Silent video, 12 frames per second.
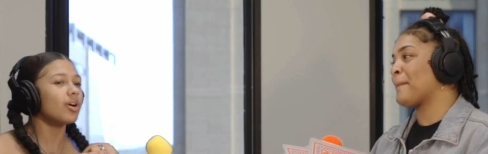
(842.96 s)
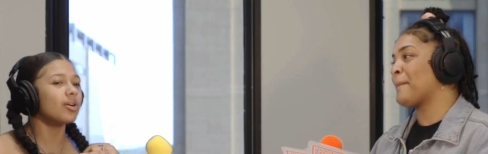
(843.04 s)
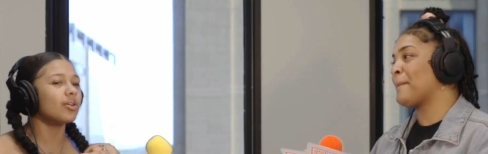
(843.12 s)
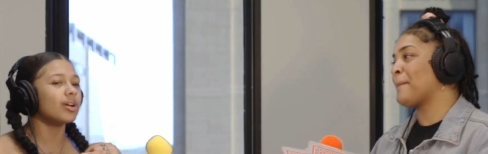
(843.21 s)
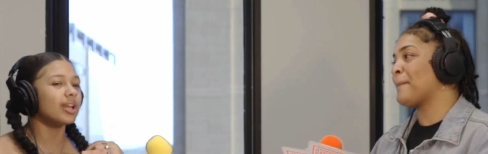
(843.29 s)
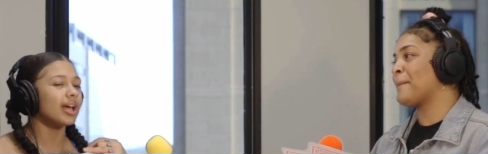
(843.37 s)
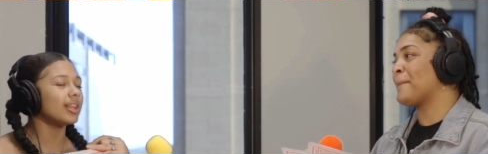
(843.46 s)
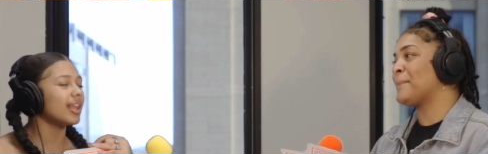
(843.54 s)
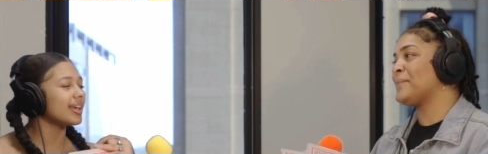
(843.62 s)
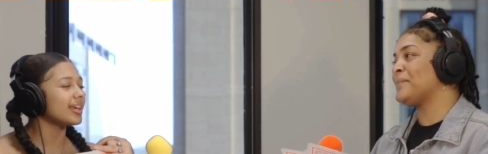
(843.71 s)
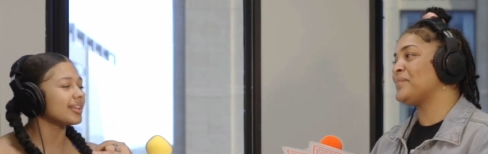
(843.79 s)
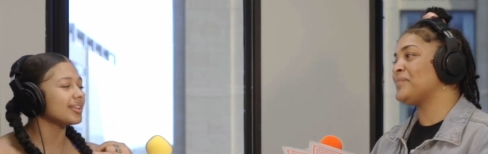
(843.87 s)
Speaker 1: and I like
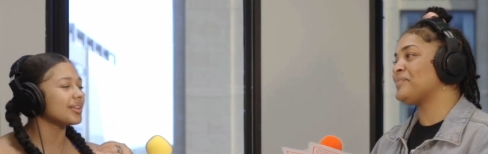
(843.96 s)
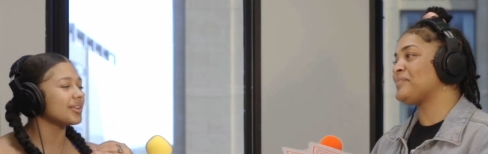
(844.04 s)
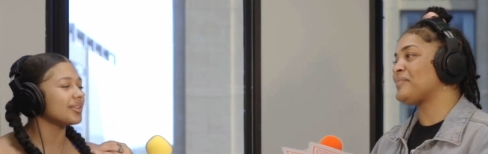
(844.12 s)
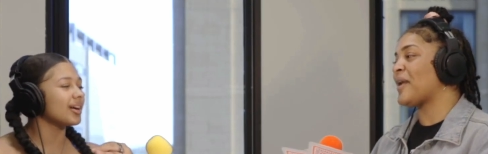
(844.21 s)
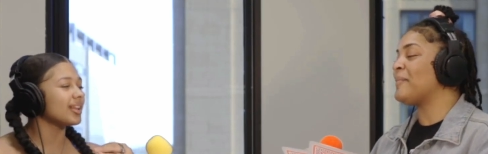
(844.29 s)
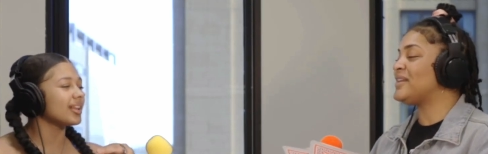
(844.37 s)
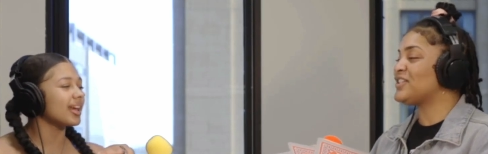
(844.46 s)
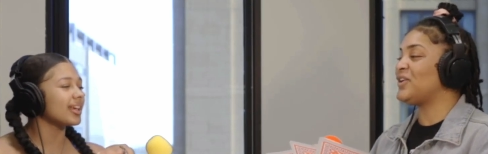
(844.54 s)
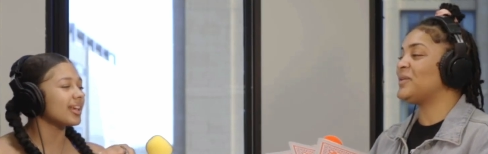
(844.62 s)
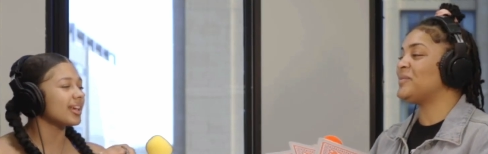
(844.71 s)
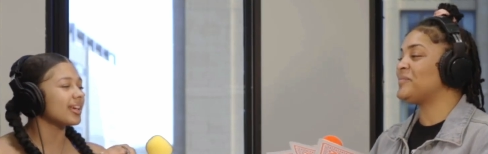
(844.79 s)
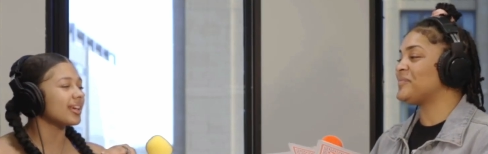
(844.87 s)
it though. I like too.
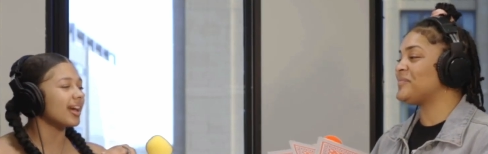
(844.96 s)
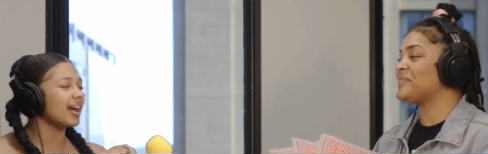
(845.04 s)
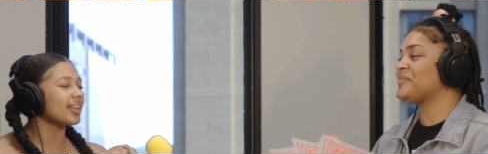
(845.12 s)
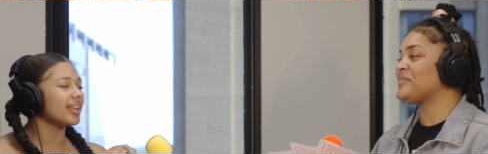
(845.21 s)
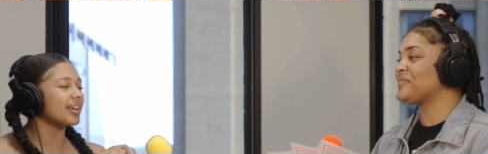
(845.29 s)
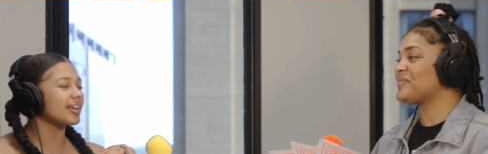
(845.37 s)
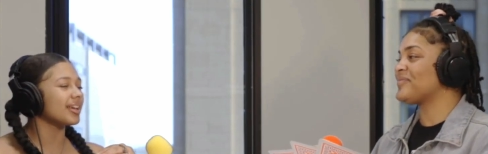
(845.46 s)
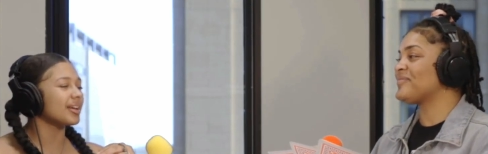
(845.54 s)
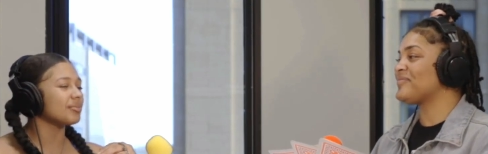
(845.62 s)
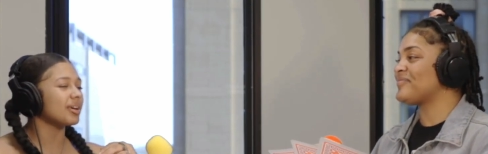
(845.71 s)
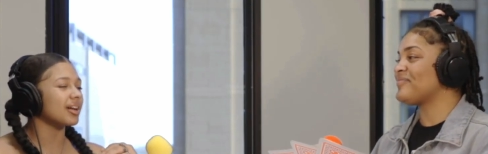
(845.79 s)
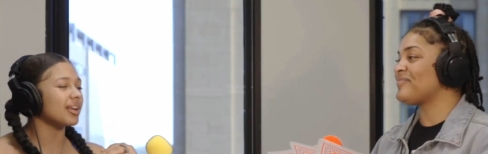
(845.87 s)
it. I like it. I'm not
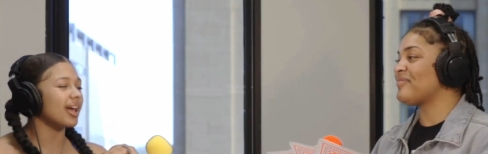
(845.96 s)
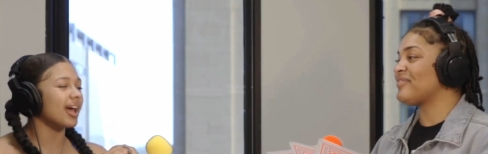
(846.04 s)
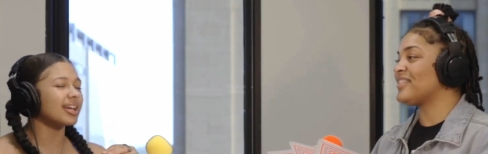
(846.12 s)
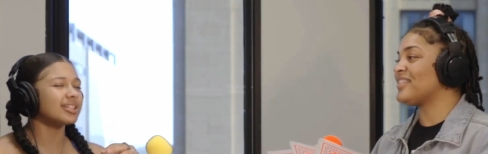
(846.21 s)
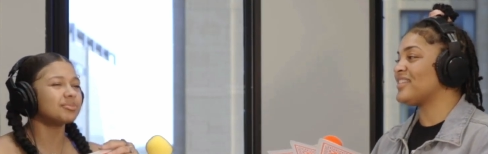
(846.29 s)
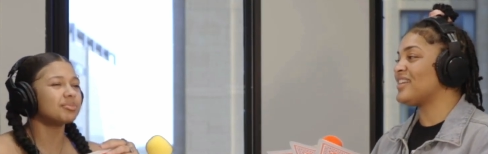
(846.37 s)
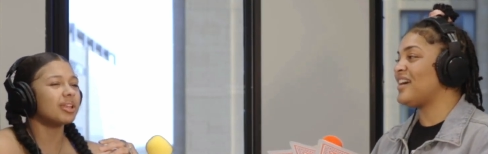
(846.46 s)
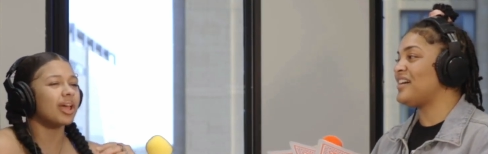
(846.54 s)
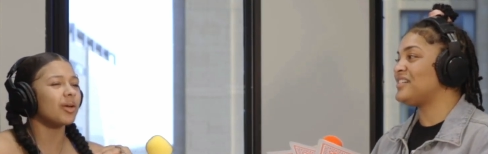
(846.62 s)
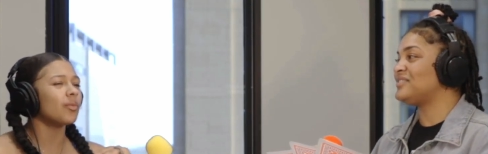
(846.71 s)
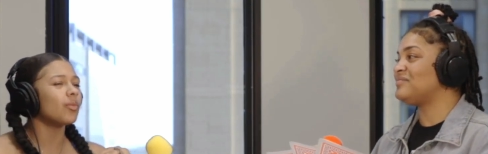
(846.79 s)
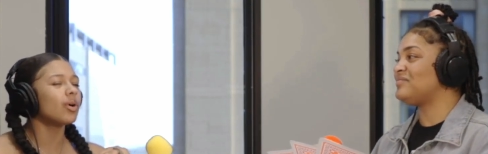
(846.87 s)
gonna lie. I just be like,
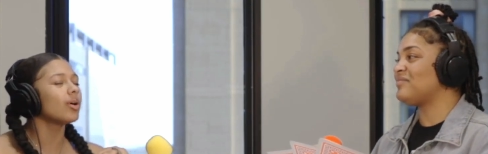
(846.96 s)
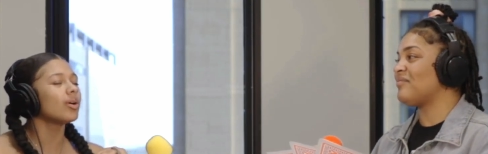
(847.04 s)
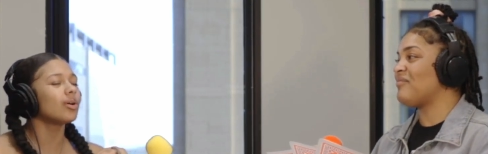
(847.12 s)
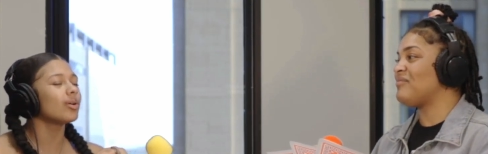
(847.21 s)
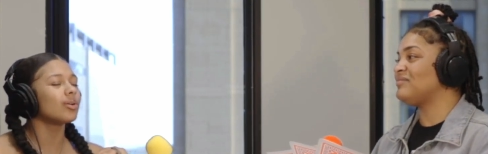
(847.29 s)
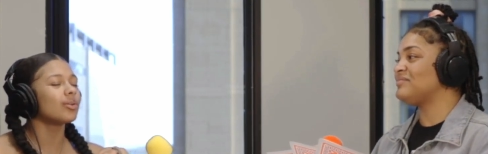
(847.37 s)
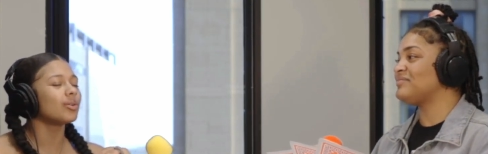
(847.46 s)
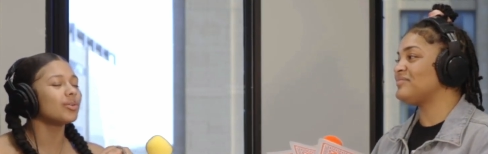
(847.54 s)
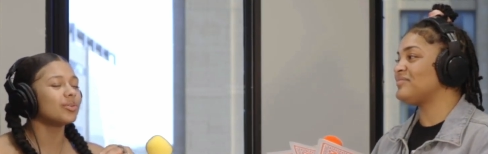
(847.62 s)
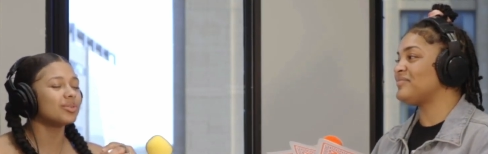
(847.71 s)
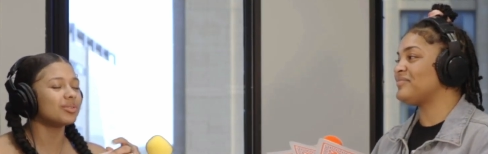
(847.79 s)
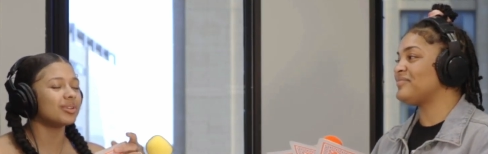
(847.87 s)
whoa, who?
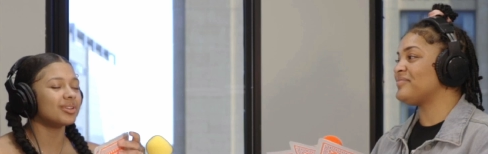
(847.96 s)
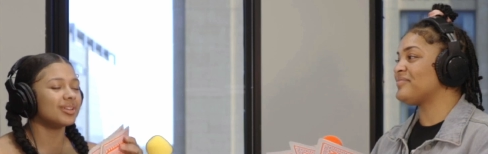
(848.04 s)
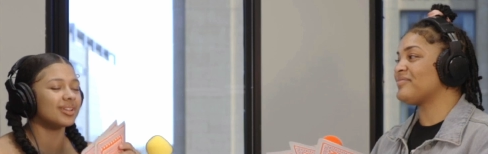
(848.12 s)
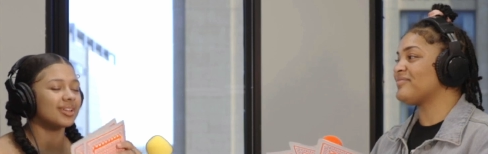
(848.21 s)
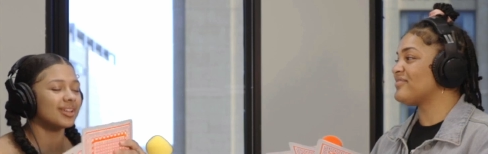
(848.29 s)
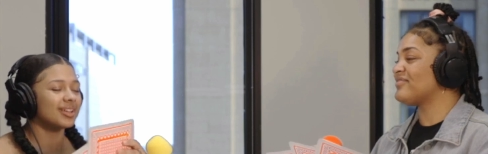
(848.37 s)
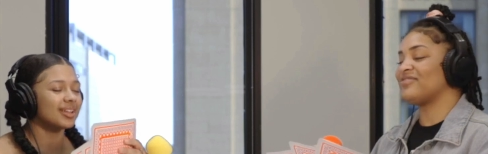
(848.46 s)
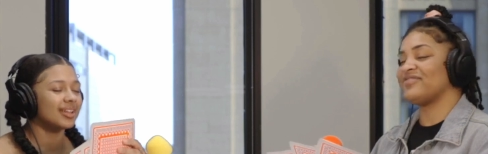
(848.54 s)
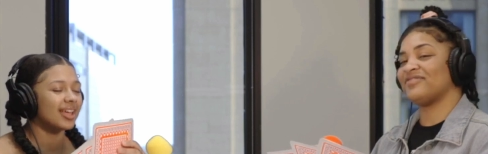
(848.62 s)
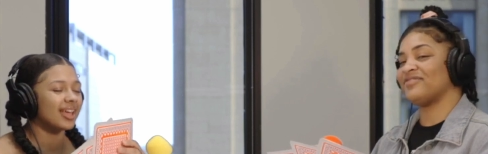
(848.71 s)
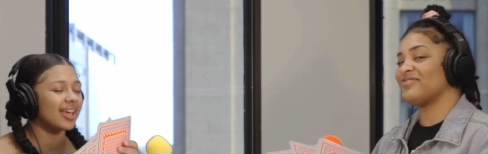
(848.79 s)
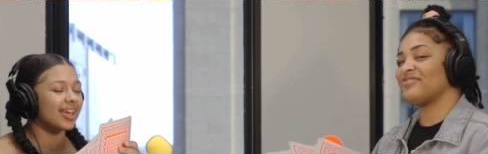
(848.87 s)

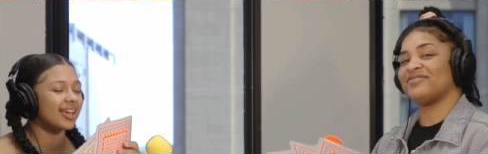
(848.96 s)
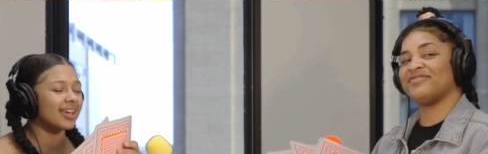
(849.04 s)
Hey,